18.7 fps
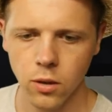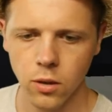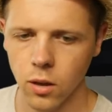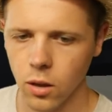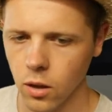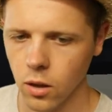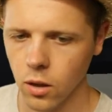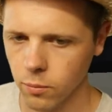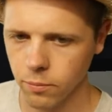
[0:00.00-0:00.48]

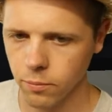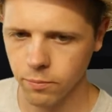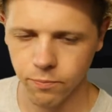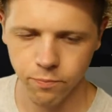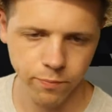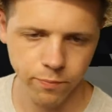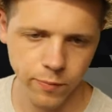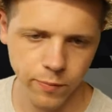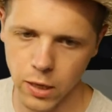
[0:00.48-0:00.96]

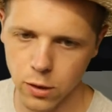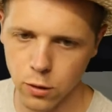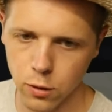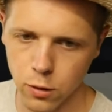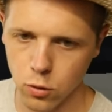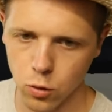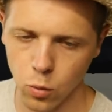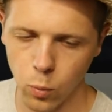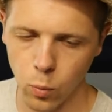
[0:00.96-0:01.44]
That's
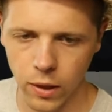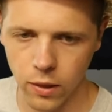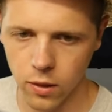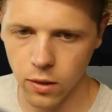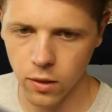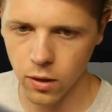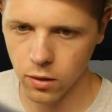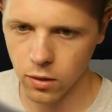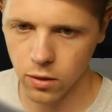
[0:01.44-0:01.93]
just the way
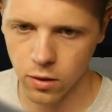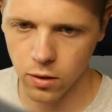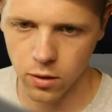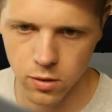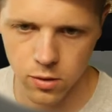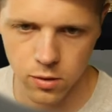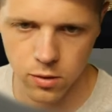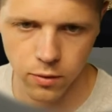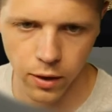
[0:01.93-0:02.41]
that
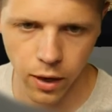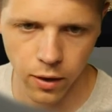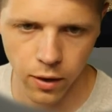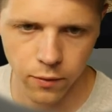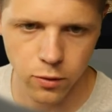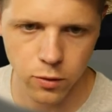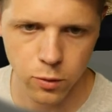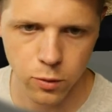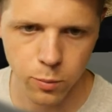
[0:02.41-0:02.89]
this
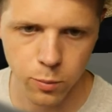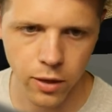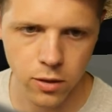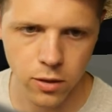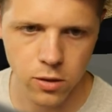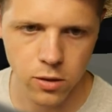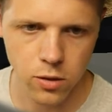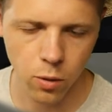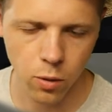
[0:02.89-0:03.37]
Anvils mod
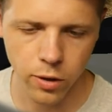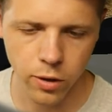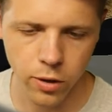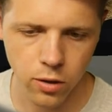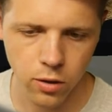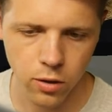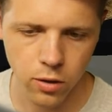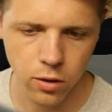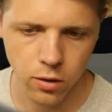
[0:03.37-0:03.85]
is
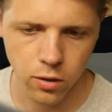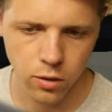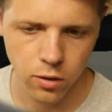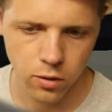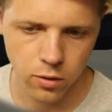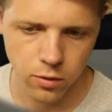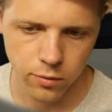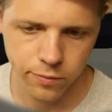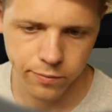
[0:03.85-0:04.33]
coded.
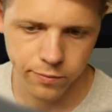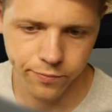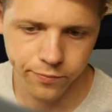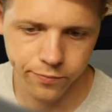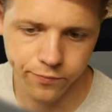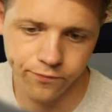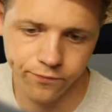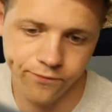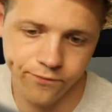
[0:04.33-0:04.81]

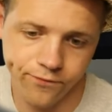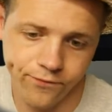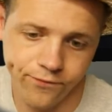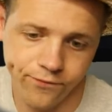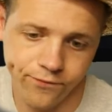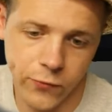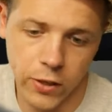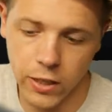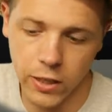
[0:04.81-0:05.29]

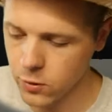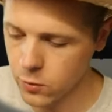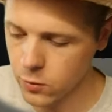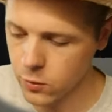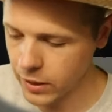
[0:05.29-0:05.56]
It is what